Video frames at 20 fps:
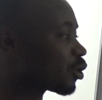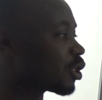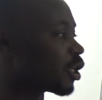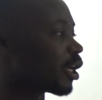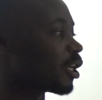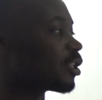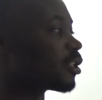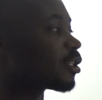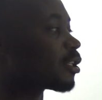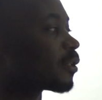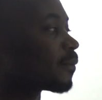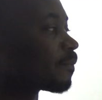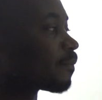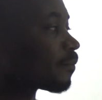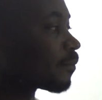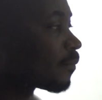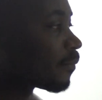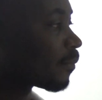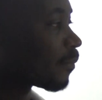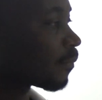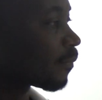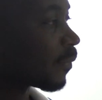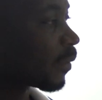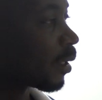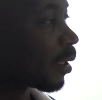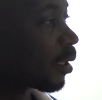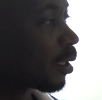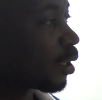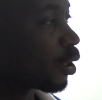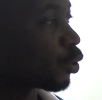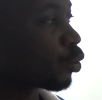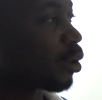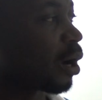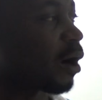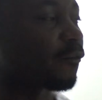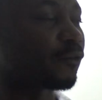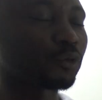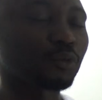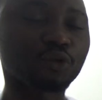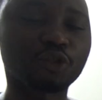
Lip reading: change, you have to